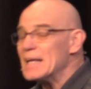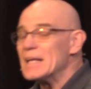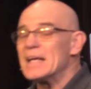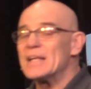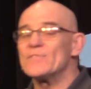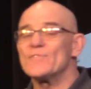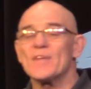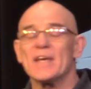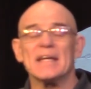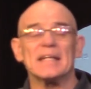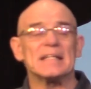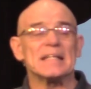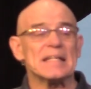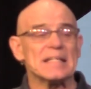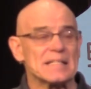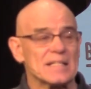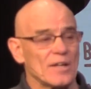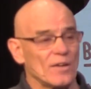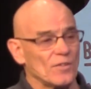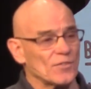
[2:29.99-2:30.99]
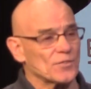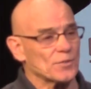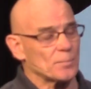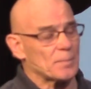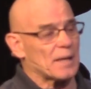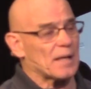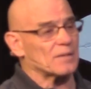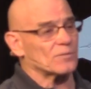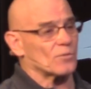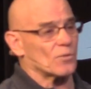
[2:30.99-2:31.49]
And then he tells
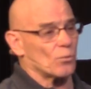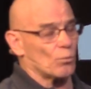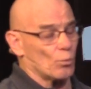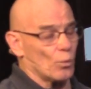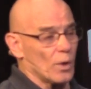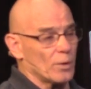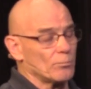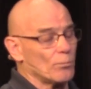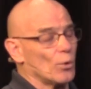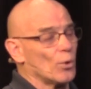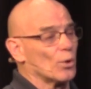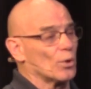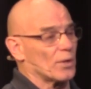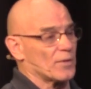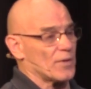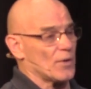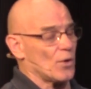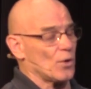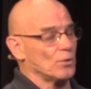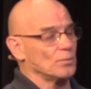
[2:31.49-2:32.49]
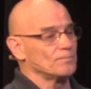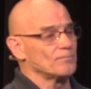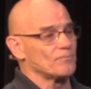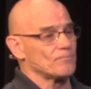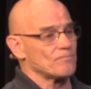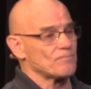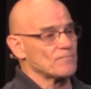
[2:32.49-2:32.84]
about one more, though,